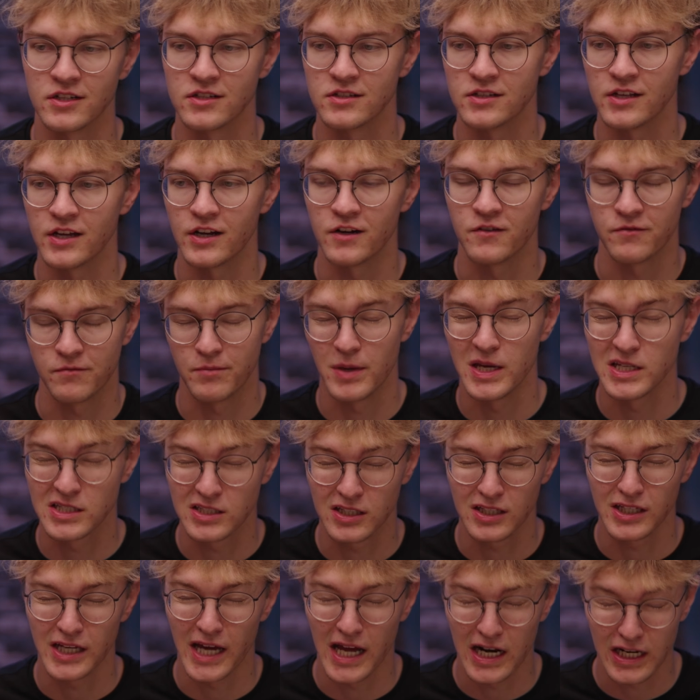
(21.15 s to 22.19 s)
since then, I've
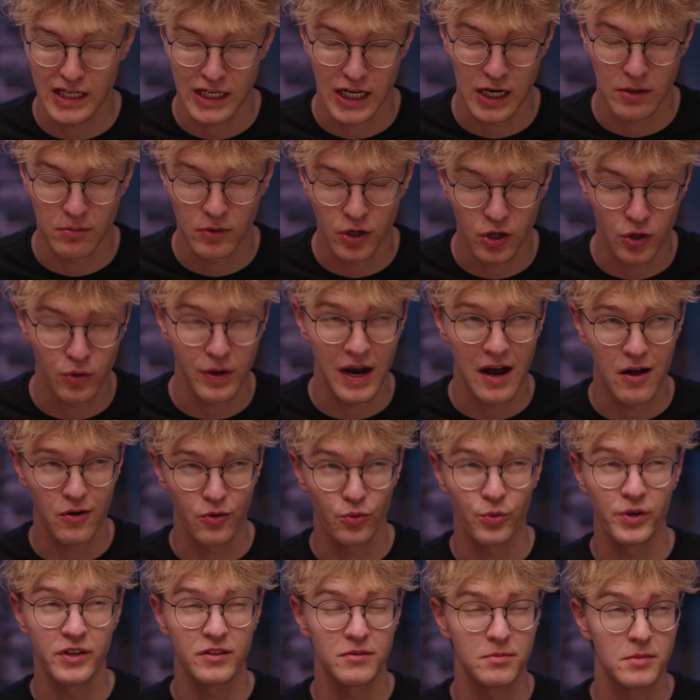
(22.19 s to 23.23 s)
basically had a camera
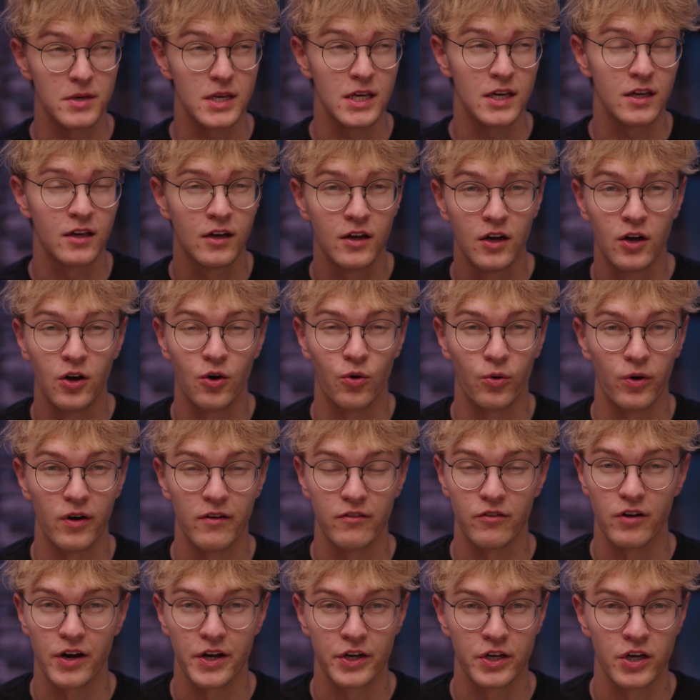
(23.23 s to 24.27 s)
around with me
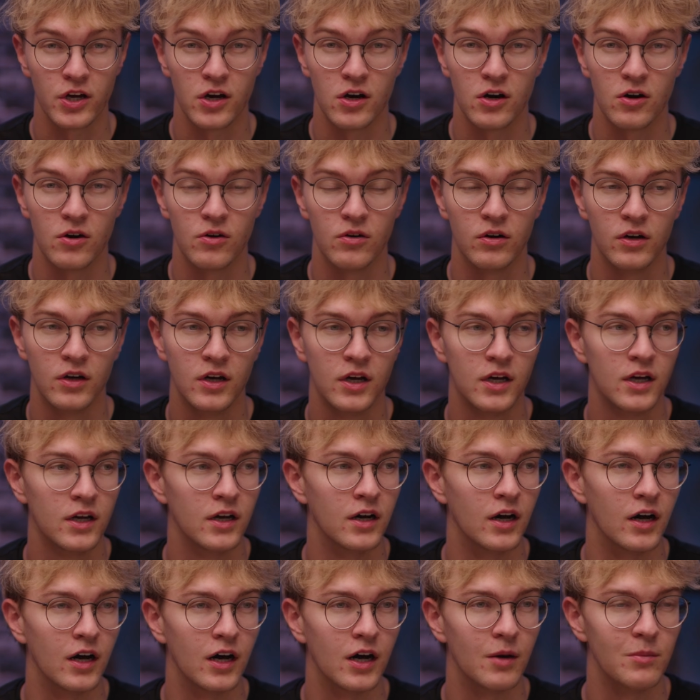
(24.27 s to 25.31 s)
wherever I go.
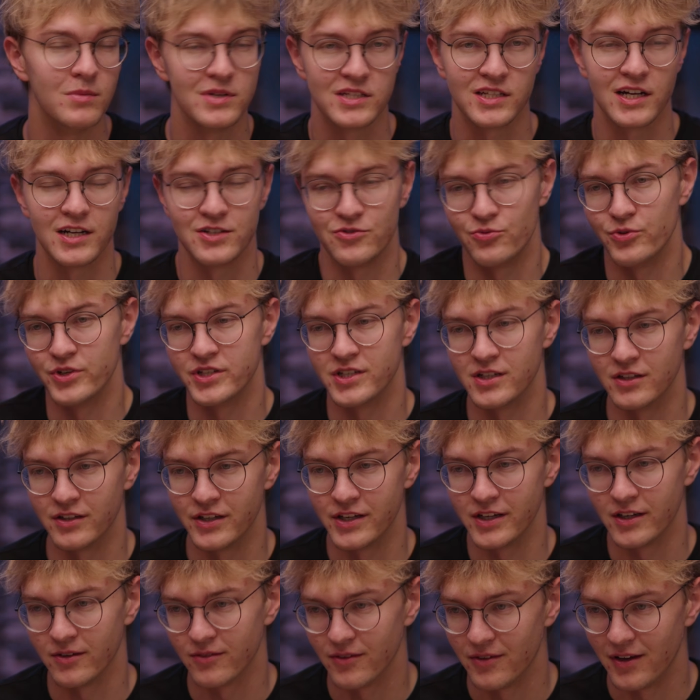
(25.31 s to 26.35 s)
Besides
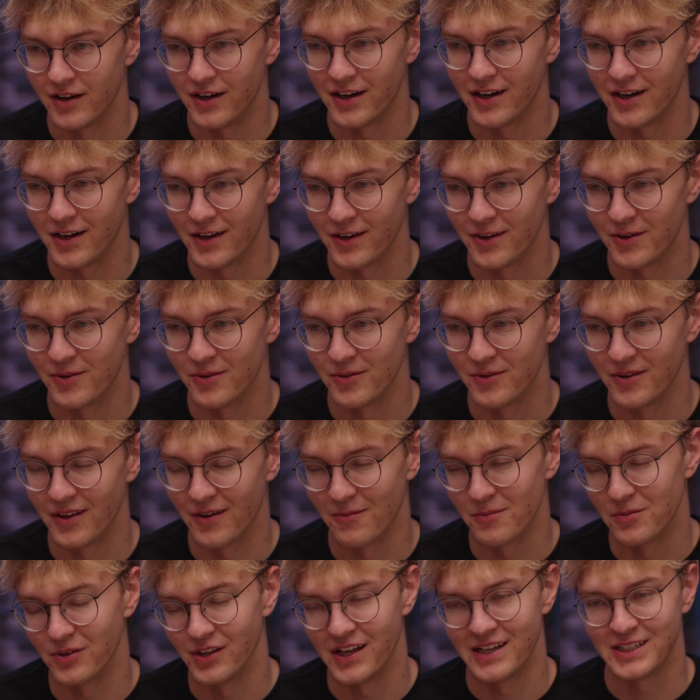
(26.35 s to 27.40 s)
recently,
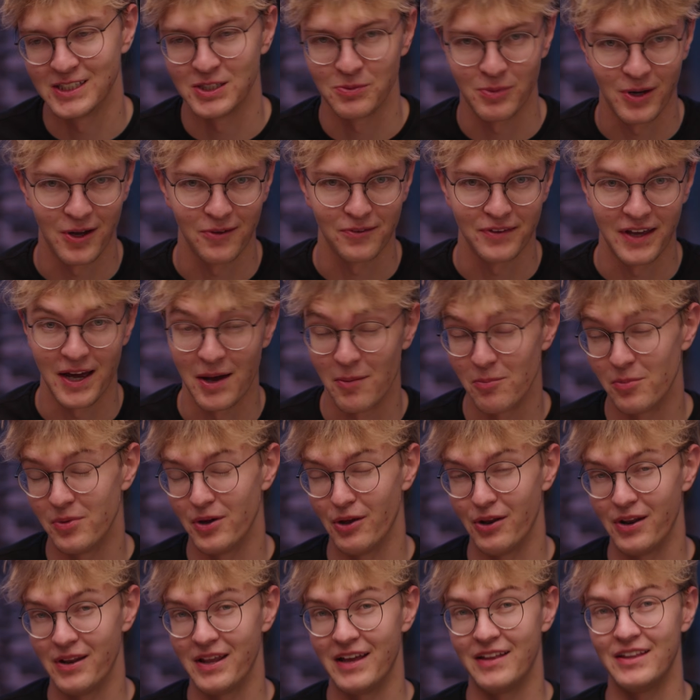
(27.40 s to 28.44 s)
less about that,
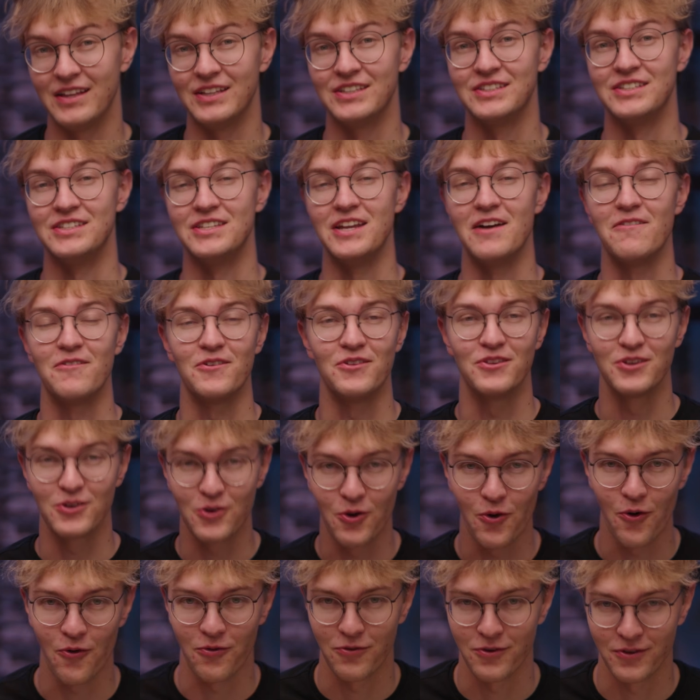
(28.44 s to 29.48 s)
but it's never the
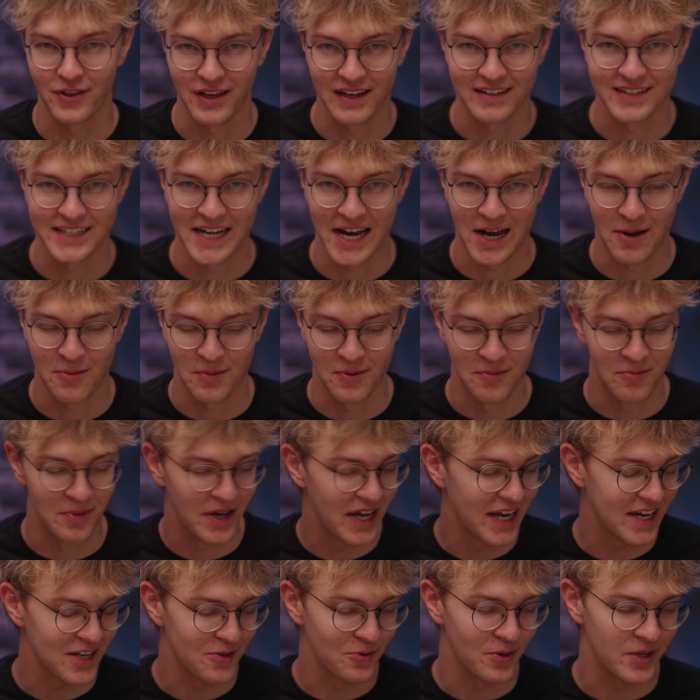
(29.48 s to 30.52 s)
goal for that to happen.
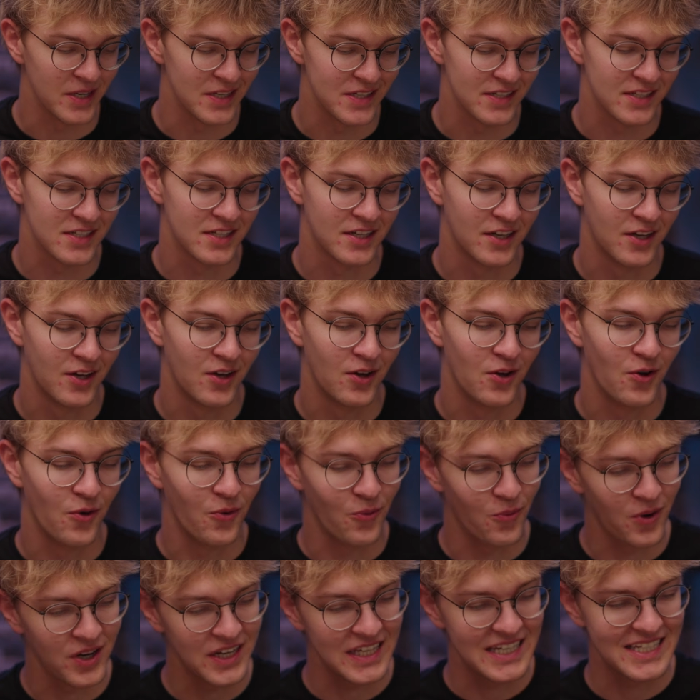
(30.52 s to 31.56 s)
But anyways,
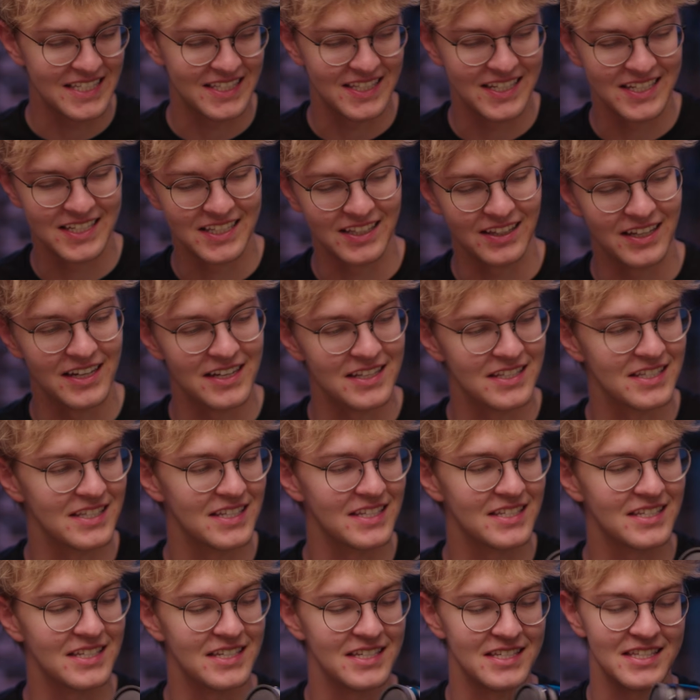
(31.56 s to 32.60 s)
what is this lens?
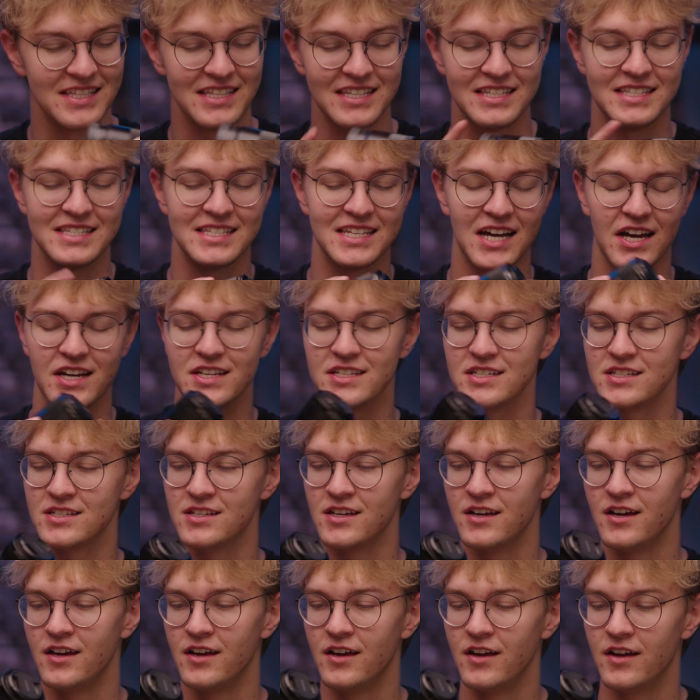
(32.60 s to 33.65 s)
This is the
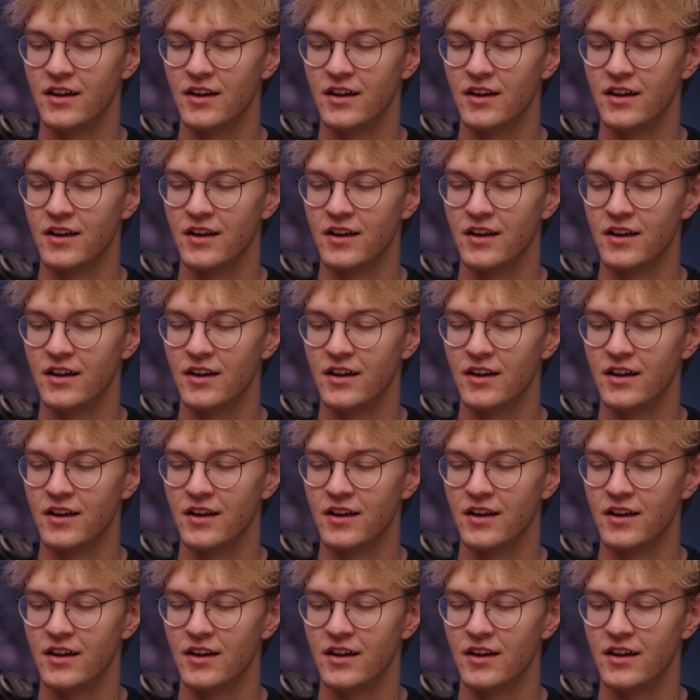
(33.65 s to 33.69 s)
Zeiss